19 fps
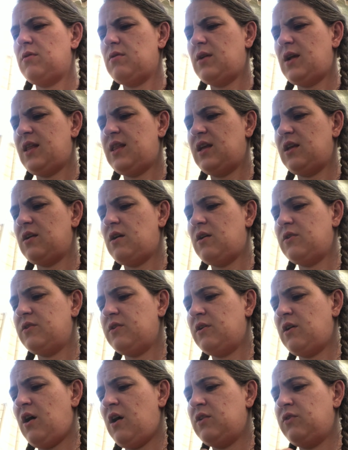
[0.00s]
I think all the
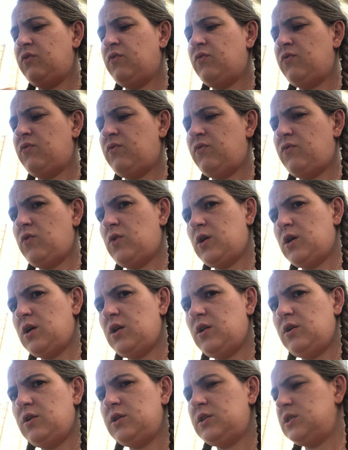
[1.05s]
called for
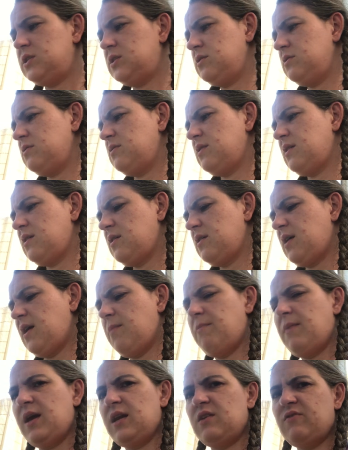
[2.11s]
colors. I
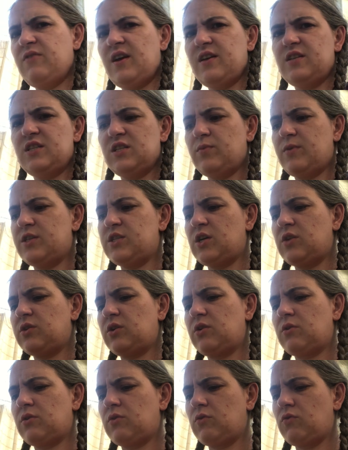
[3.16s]
might have had to switch out the
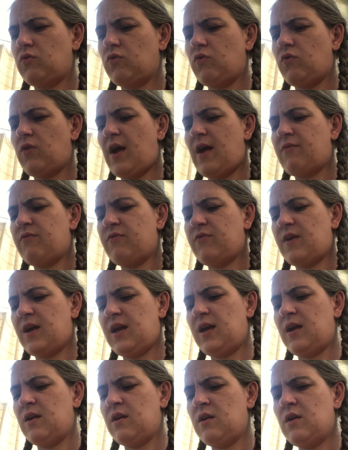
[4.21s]

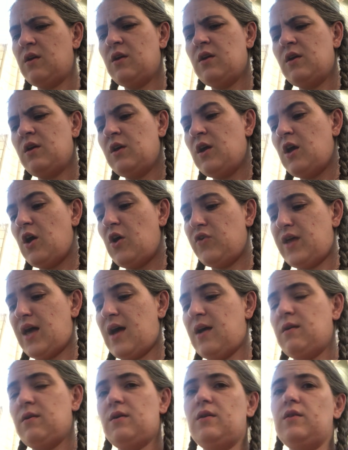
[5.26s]
graphite. Yeah,
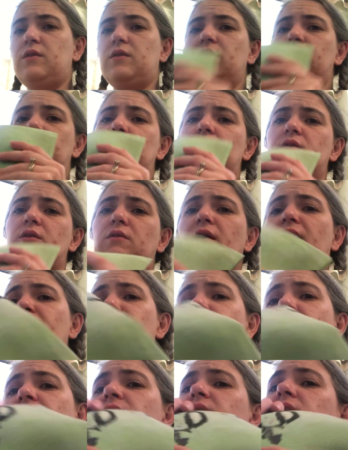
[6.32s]
the
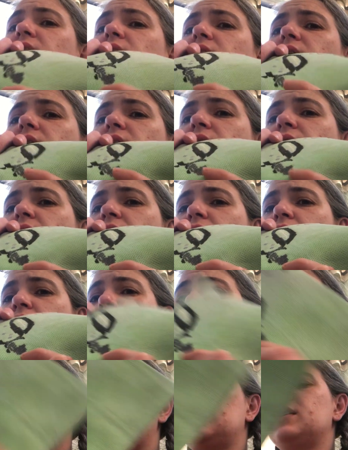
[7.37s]
graphite here
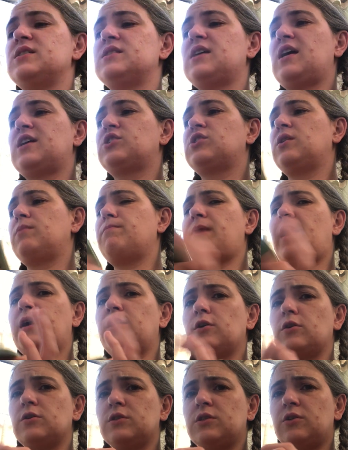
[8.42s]
is actually
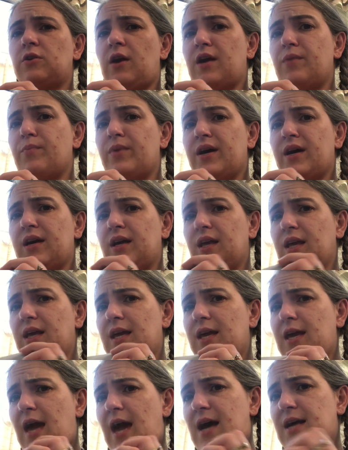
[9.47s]
Banker's Gray by
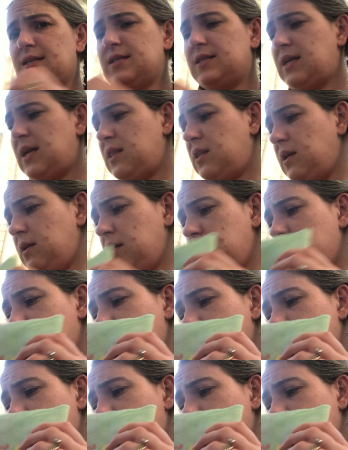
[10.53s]
Gast, I think.